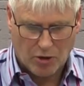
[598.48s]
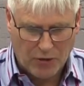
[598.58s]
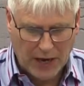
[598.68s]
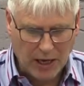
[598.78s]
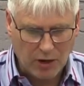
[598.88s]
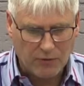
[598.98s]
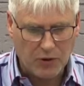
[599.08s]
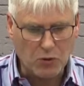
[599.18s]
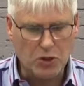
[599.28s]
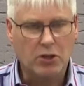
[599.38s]
Think of
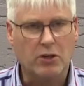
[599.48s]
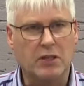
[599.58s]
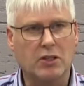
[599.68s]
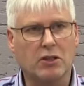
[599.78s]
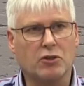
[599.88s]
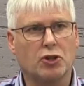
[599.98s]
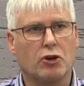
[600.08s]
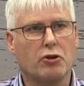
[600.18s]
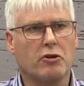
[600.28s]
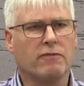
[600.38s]
those Christians
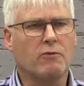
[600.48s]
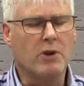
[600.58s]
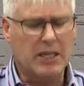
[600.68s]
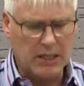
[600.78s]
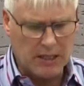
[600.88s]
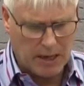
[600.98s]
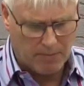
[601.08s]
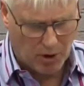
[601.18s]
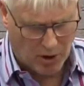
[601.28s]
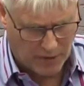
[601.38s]
who have risen
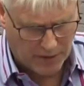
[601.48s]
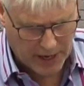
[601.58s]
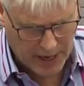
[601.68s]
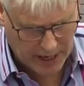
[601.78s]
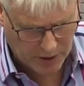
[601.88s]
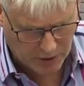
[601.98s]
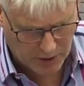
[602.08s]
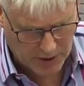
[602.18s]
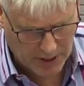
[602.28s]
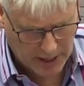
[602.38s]
above
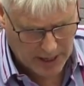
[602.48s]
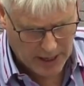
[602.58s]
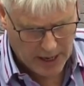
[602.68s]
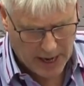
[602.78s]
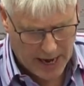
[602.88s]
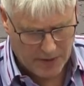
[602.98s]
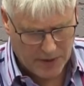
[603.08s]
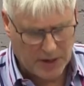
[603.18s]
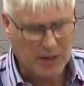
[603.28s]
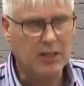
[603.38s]
hatred and
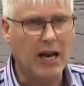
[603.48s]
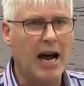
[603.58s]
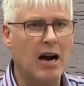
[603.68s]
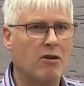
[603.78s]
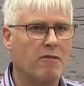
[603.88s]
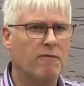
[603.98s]
the desire